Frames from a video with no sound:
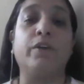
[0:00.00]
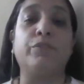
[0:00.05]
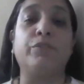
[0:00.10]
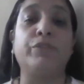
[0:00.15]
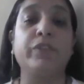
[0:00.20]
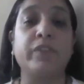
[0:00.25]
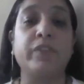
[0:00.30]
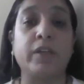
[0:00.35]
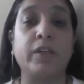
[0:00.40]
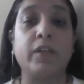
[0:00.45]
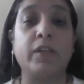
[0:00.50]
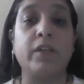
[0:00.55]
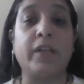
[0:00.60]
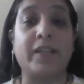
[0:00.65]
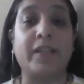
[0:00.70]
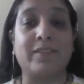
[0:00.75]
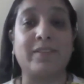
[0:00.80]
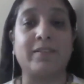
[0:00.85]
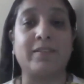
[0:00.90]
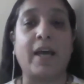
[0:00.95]
physical
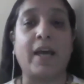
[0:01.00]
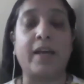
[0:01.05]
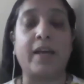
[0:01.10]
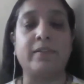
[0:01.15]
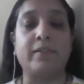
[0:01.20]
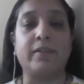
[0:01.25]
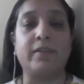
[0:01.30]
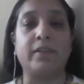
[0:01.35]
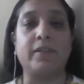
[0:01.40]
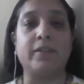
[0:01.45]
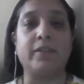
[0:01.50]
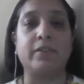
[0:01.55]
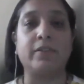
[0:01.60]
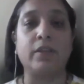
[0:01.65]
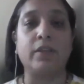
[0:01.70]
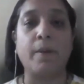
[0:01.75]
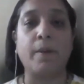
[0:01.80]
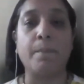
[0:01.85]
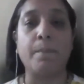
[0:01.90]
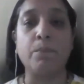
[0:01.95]

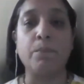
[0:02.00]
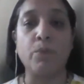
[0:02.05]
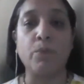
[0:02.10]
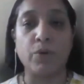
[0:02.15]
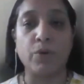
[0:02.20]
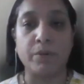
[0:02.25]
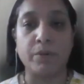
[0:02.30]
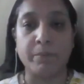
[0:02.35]
exercises, more